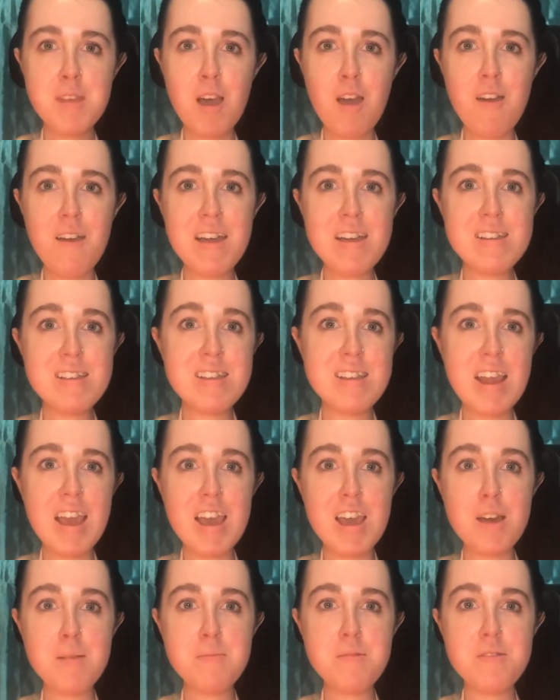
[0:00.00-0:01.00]
Alright,
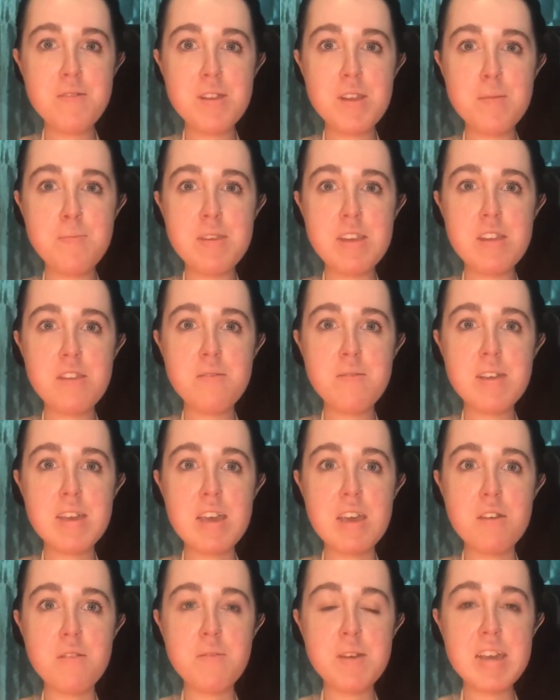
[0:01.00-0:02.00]
today I'm going to be
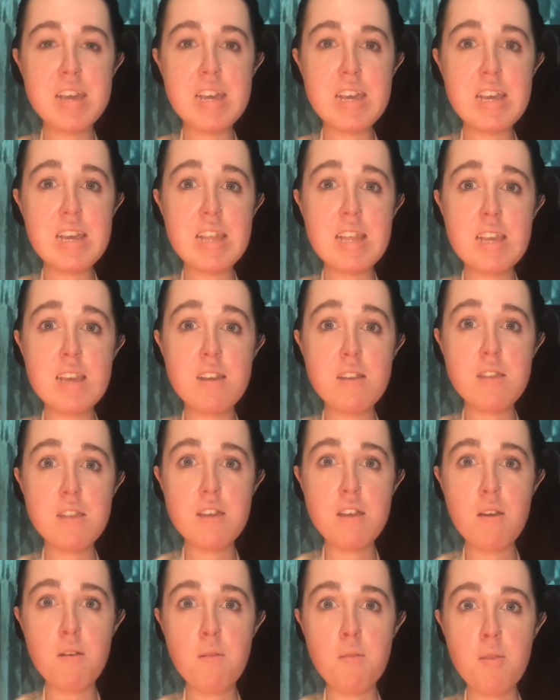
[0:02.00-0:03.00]
doing a quick, easy,
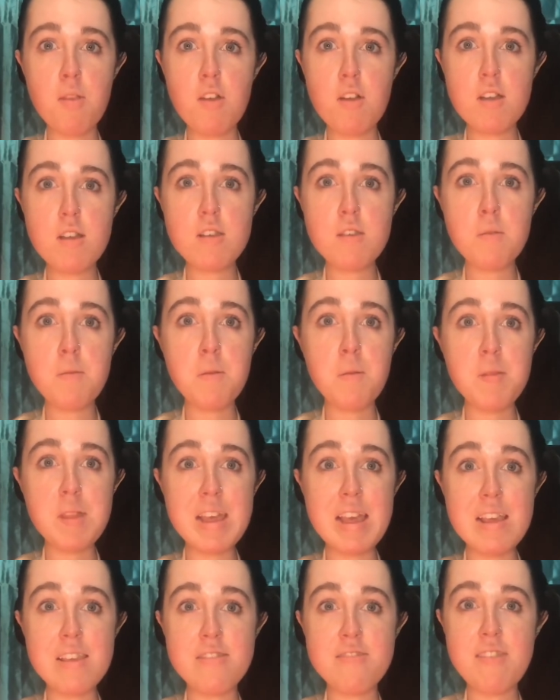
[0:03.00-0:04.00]
on-the-go look, so it
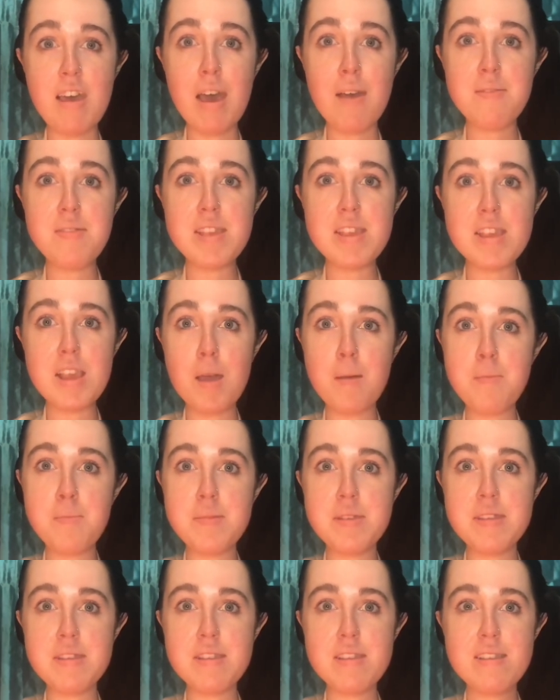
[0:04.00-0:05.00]
only has 5
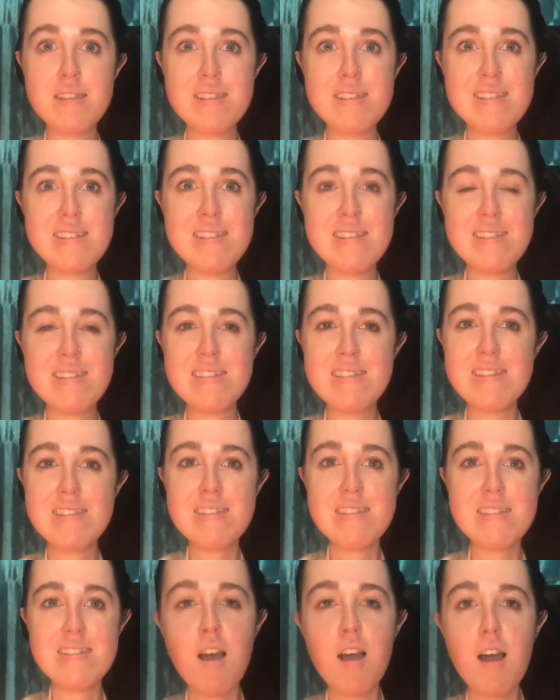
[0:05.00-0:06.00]
steps.
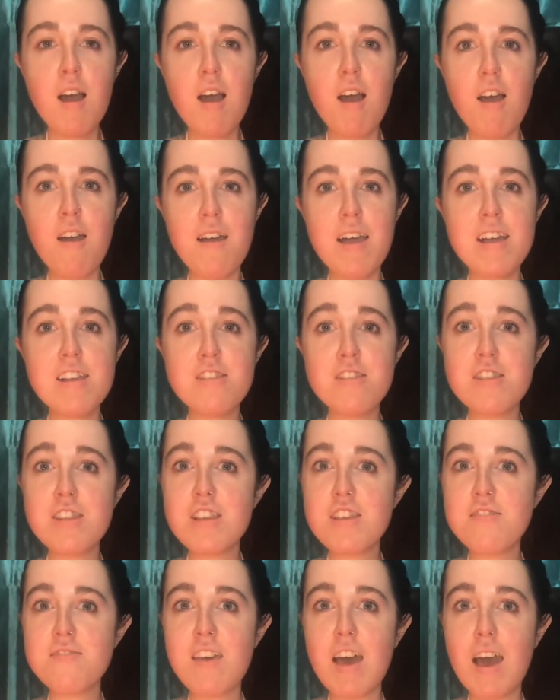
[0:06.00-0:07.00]
Alright, so
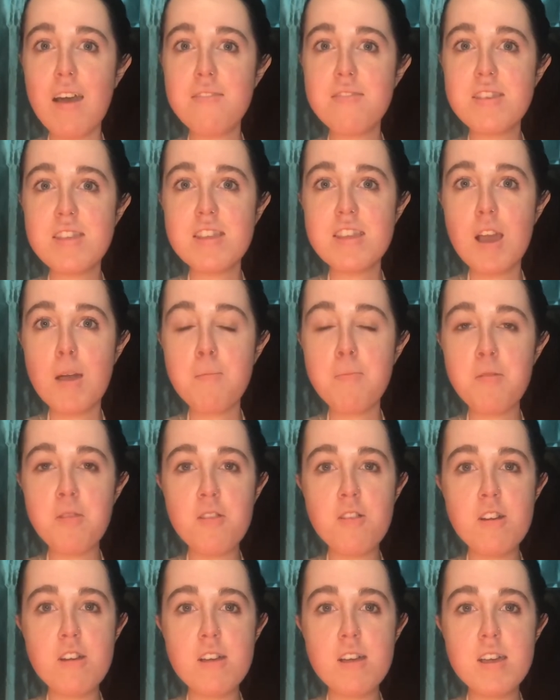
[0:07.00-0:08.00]
this 5-step
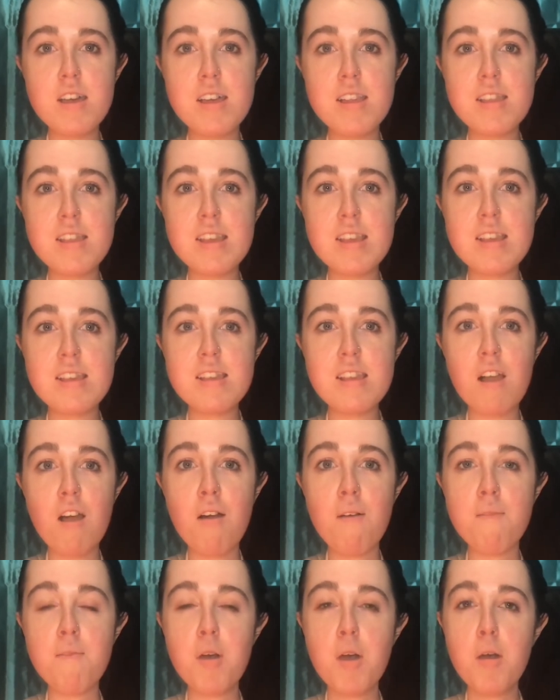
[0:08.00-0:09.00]
look consists
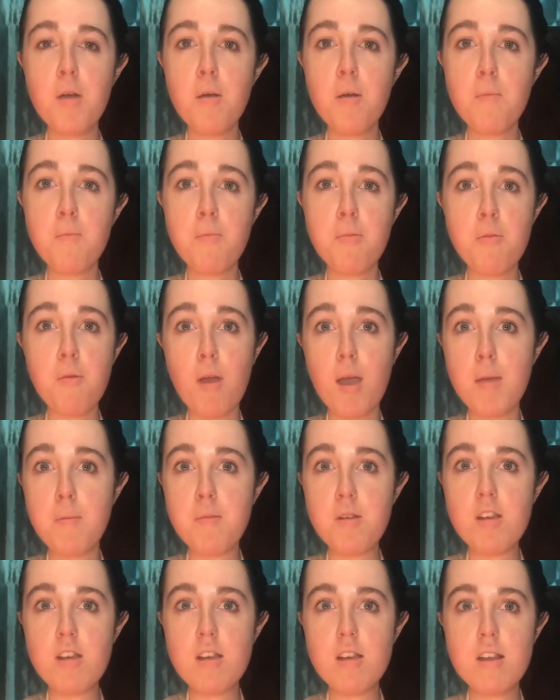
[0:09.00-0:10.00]
of
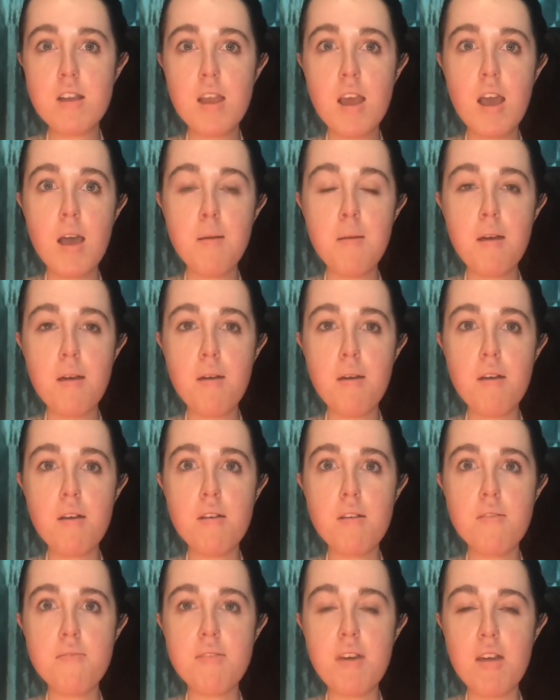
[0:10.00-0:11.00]
primer,
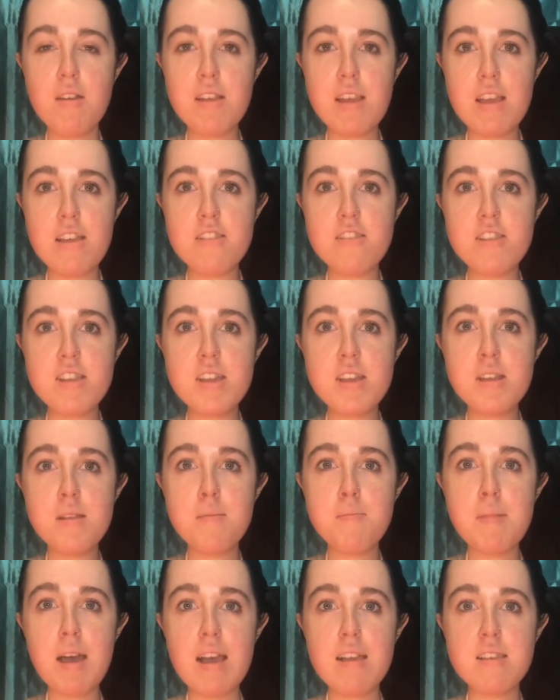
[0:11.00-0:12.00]
foundation,
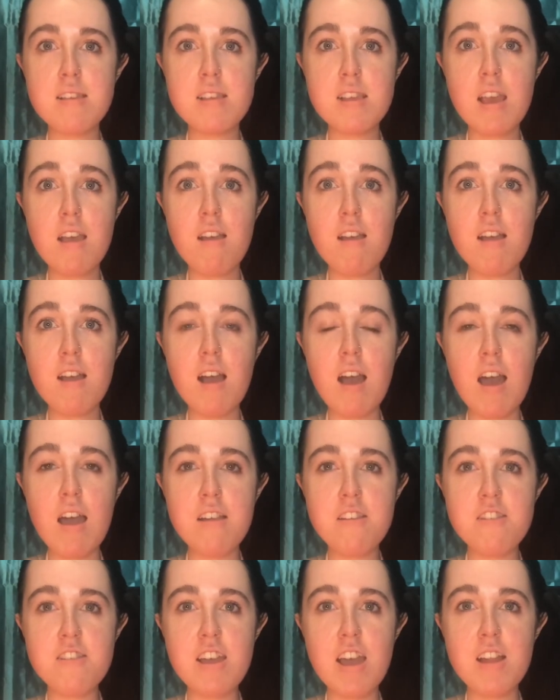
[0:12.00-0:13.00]
mascara,
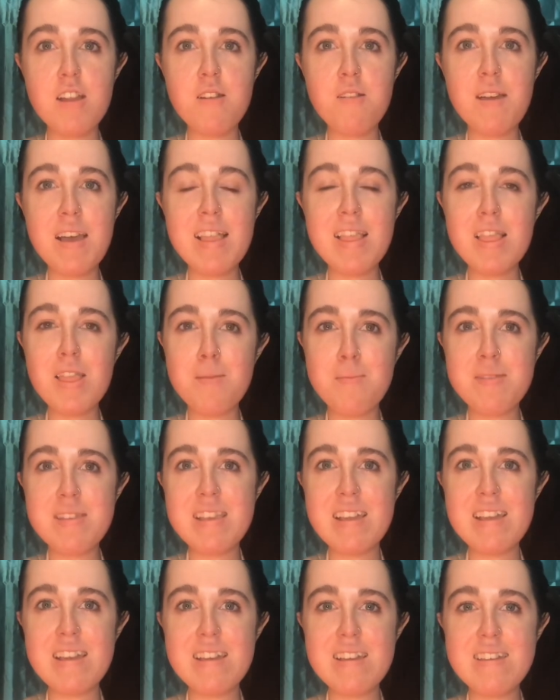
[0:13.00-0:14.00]
eyeshadow, and
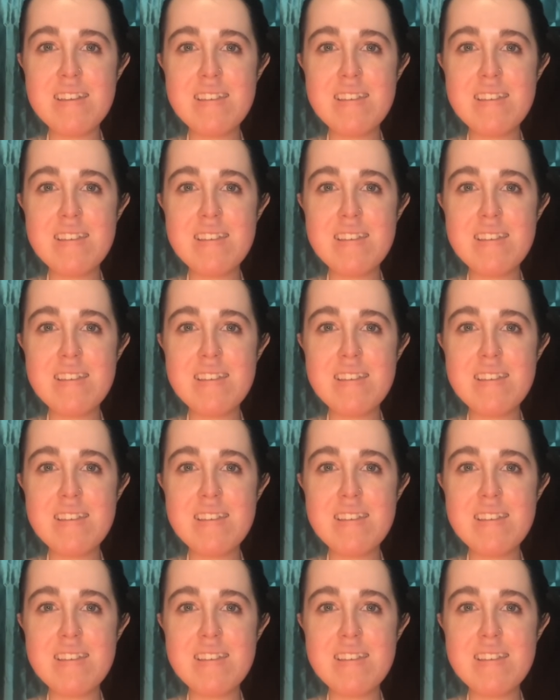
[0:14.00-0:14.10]
lipstick.